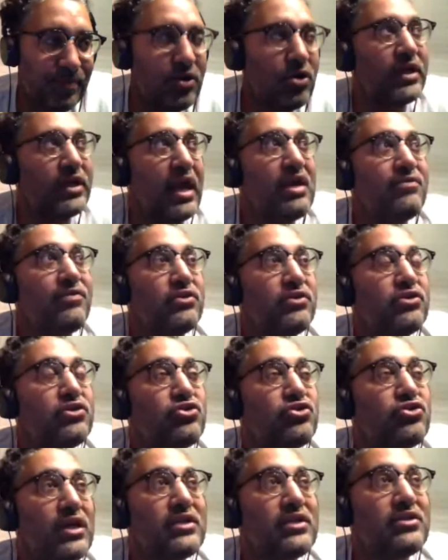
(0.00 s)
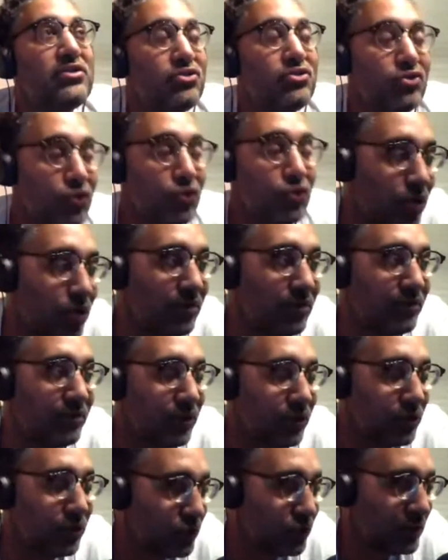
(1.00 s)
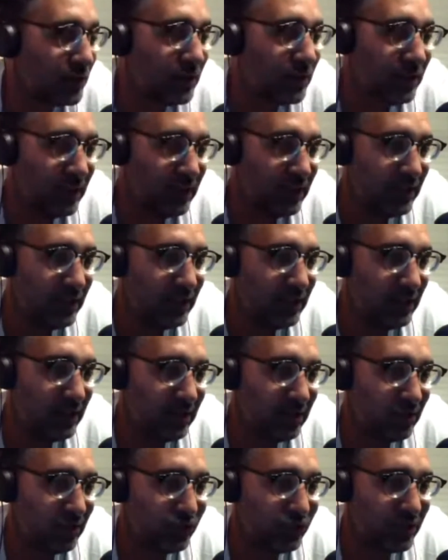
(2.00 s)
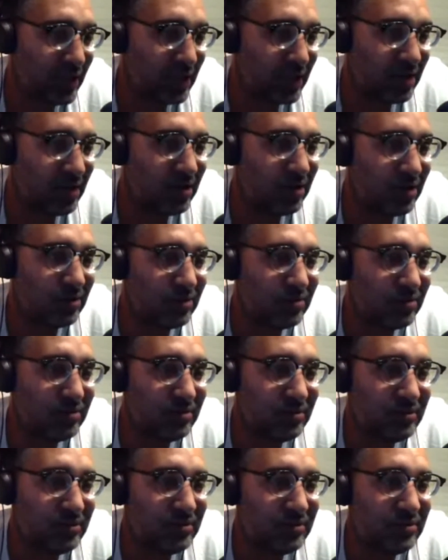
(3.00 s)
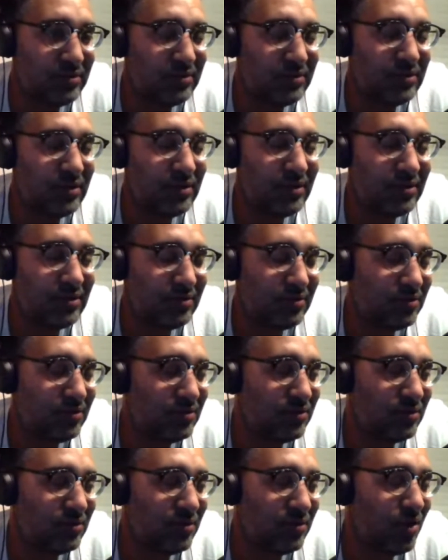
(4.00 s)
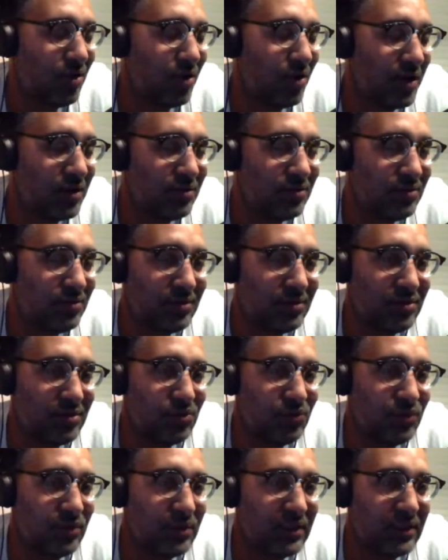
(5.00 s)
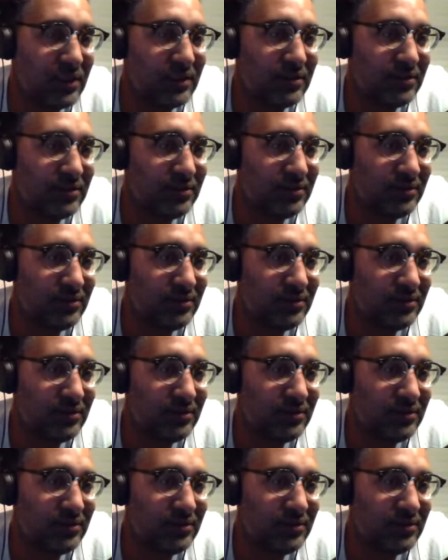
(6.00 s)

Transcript: No, it was Kane versus Jason Jordan first. I was like, oh, all right. I don't really